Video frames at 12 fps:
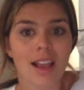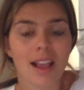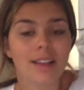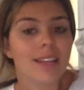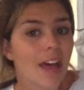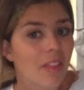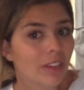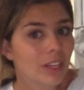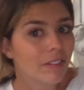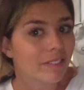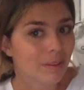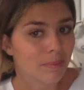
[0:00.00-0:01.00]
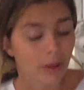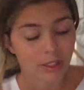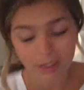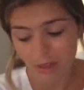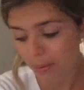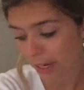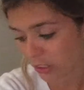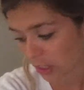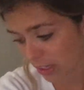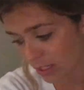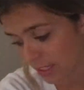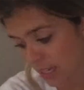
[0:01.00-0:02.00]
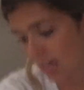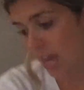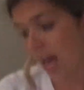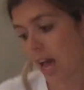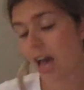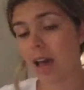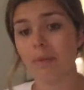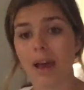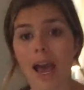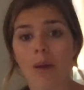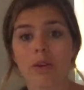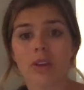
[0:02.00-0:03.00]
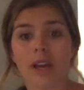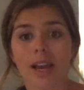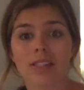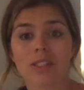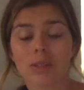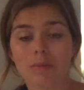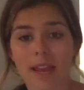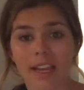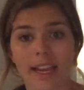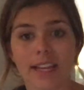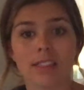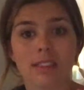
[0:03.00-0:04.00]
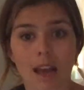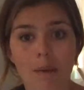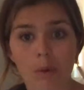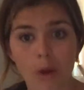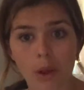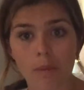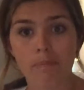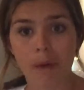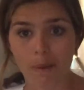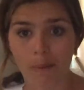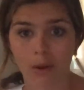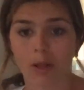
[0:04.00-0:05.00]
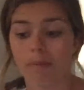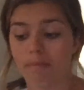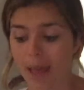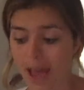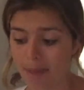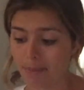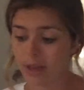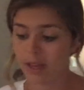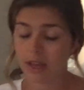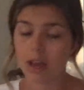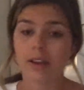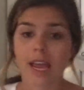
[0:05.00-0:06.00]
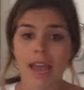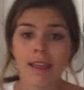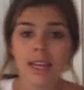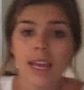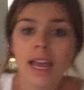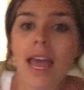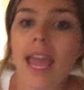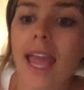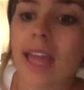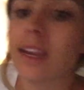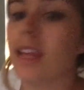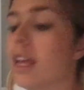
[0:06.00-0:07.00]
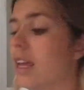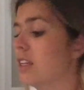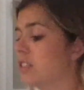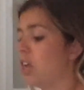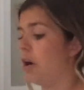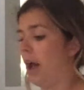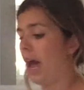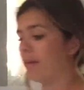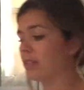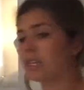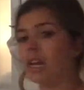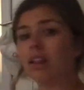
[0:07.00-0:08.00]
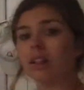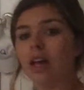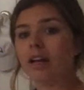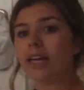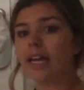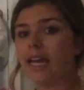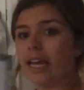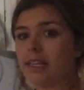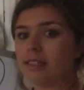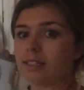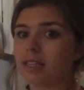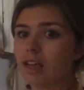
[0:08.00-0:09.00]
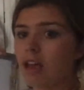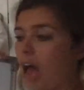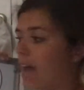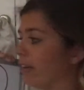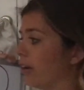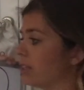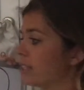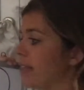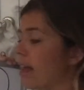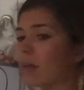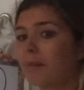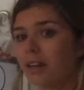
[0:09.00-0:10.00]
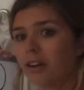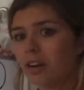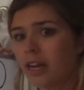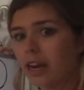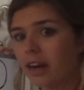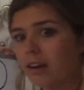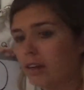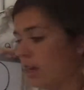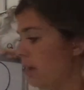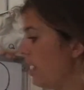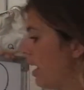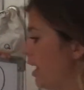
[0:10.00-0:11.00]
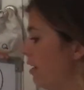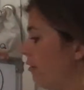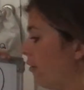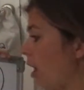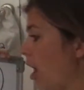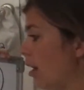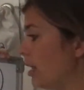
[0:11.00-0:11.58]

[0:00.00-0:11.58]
Now that you looked at both of the pictures, I want you guys to make a double bubble map, okay? And so how it's going to look is I wrote salamander here and frog